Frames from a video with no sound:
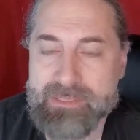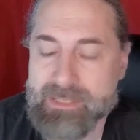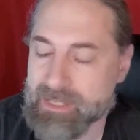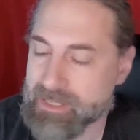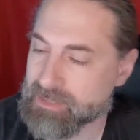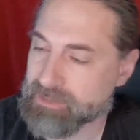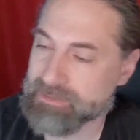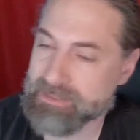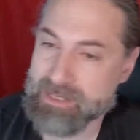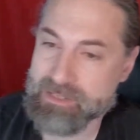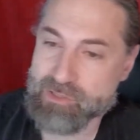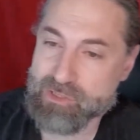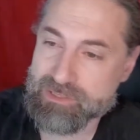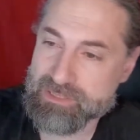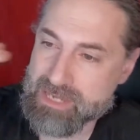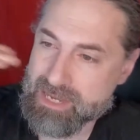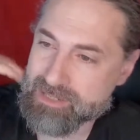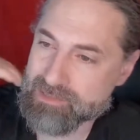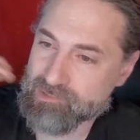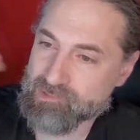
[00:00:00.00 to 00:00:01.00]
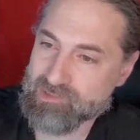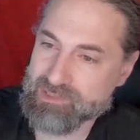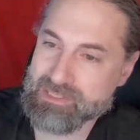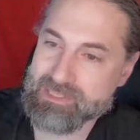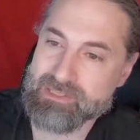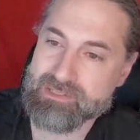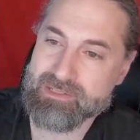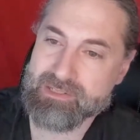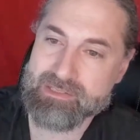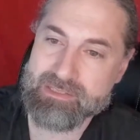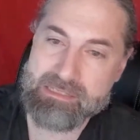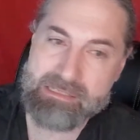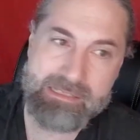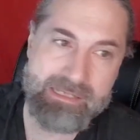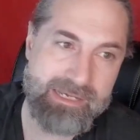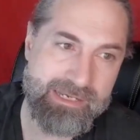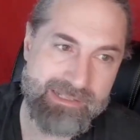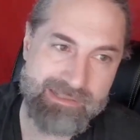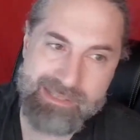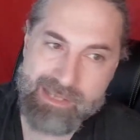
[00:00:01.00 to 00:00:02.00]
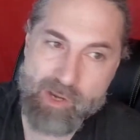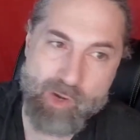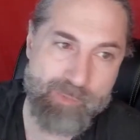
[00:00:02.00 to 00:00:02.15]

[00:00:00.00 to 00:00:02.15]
like they just had a scene and they